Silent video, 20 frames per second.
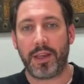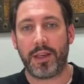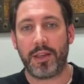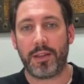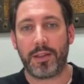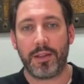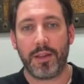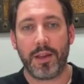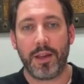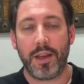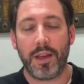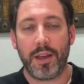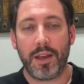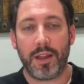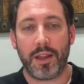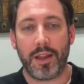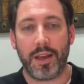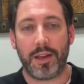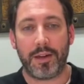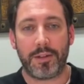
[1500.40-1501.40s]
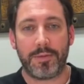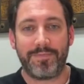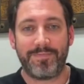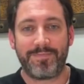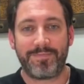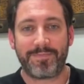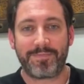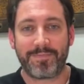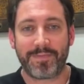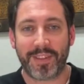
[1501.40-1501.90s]
making later.
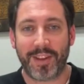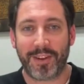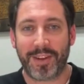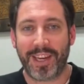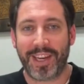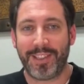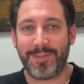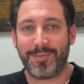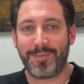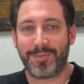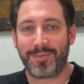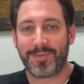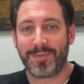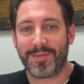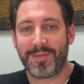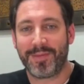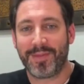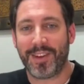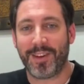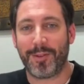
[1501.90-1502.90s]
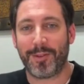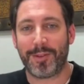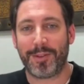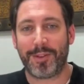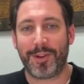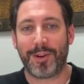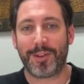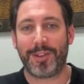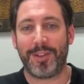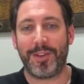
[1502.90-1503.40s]
Okay, I will
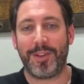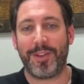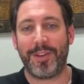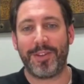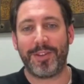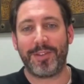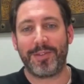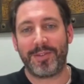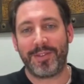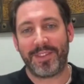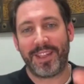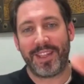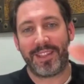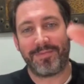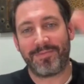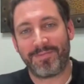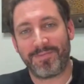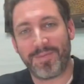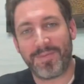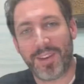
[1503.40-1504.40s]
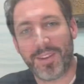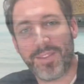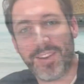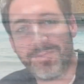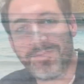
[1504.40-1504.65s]
talk to you then. Bye